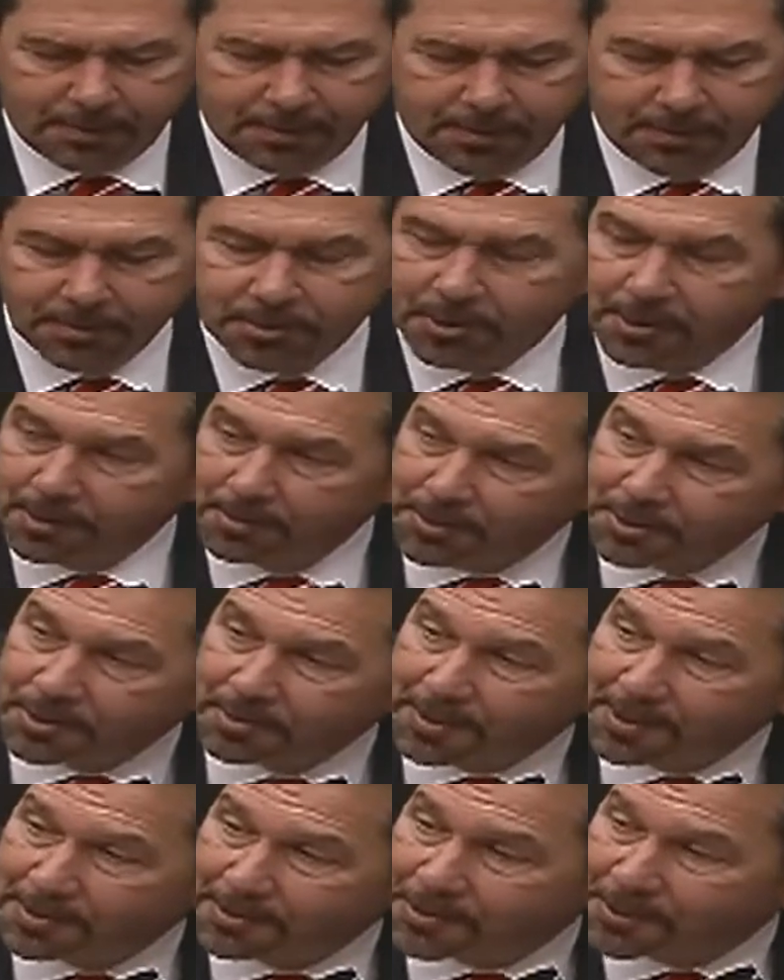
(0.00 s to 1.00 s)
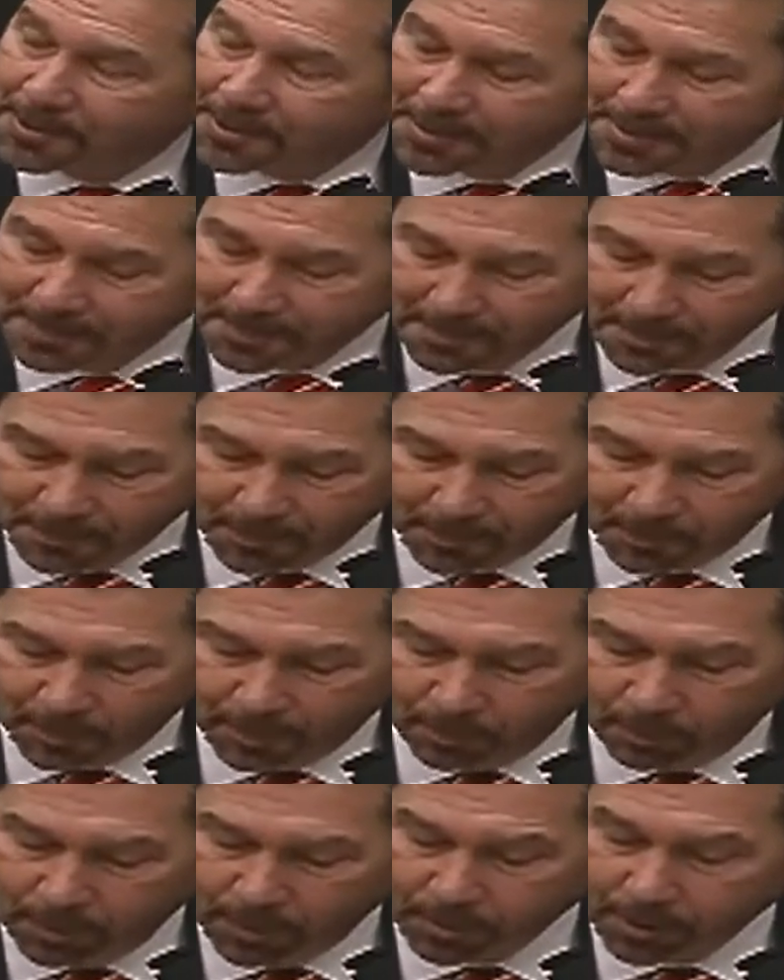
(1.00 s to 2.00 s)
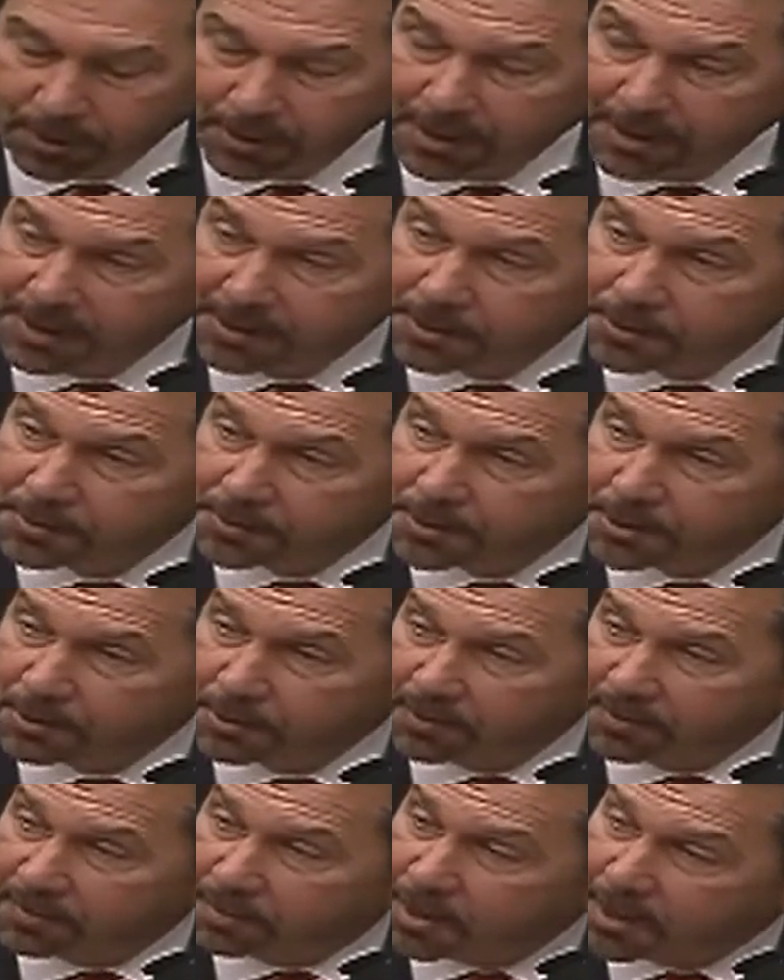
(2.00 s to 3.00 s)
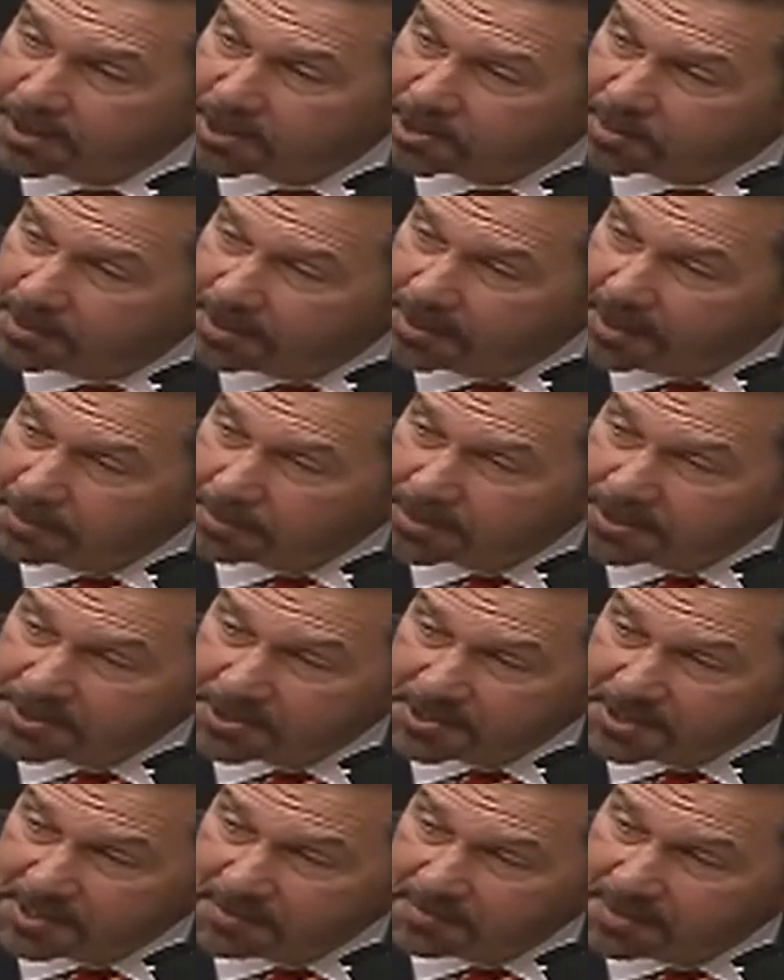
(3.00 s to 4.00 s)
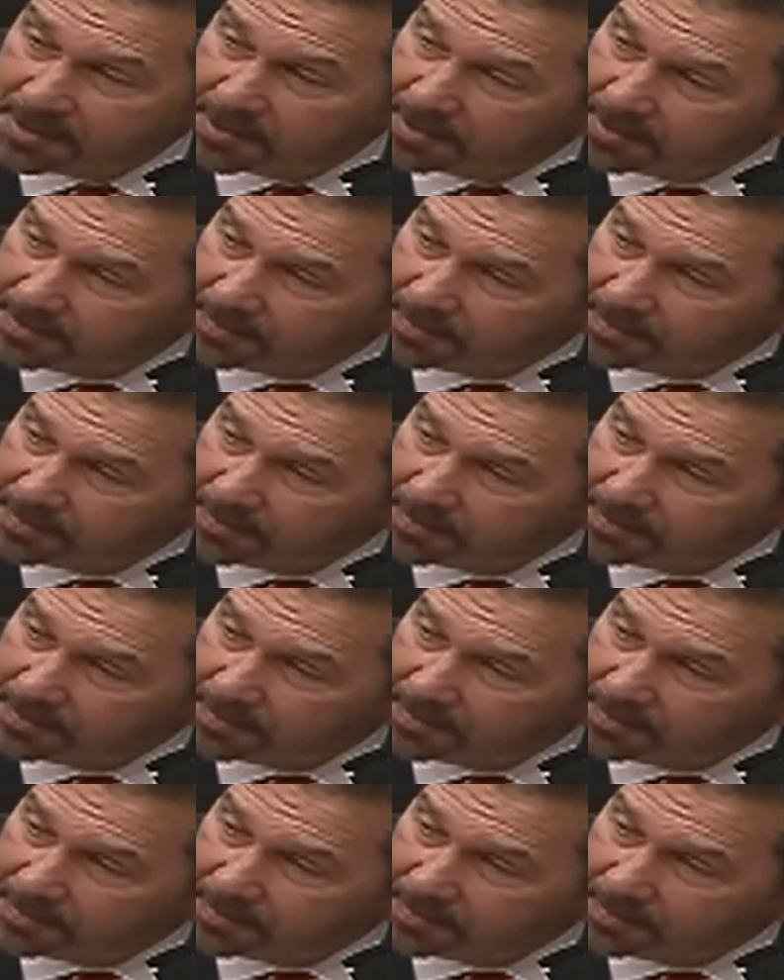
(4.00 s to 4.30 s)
I'm sorry, Mr. Meadows. We were looking into a total of possibly up to 7.